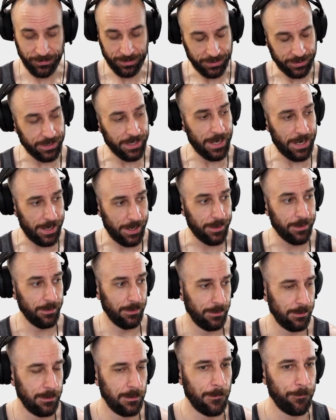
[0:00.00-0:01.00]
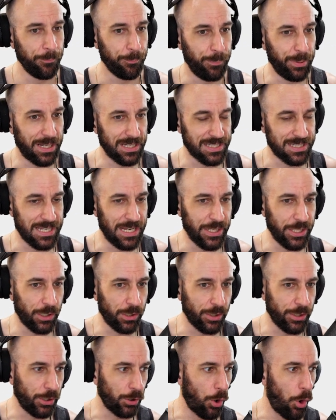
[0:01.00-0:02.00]
Yeah. Because then your
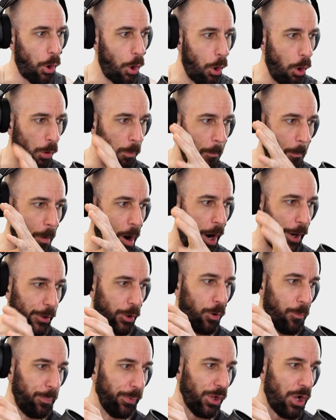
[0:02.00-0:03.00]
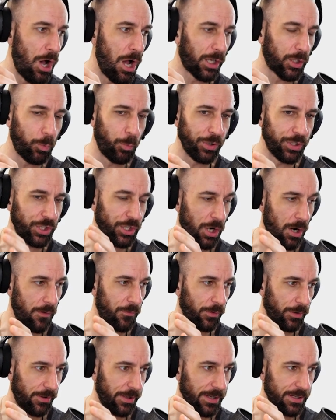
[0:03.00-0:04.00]
your whole block would
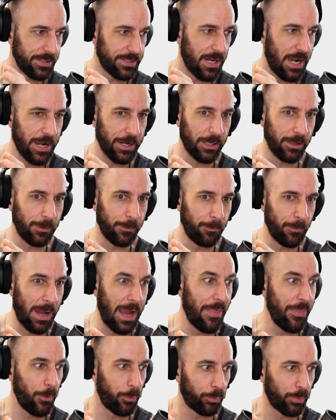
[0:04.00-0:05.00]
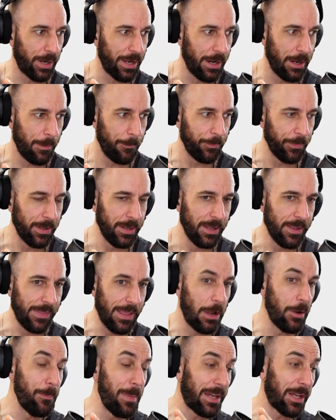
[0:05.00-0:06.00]
cover the entire and the RAM.
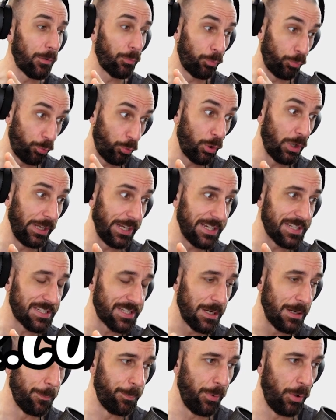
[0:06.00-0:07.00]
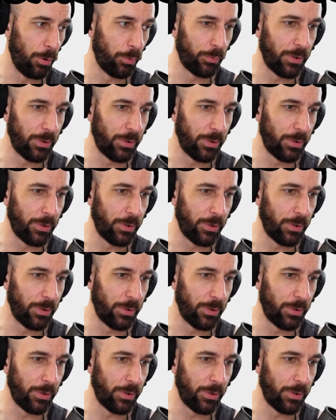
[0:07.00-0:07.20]
That'd make it really simple,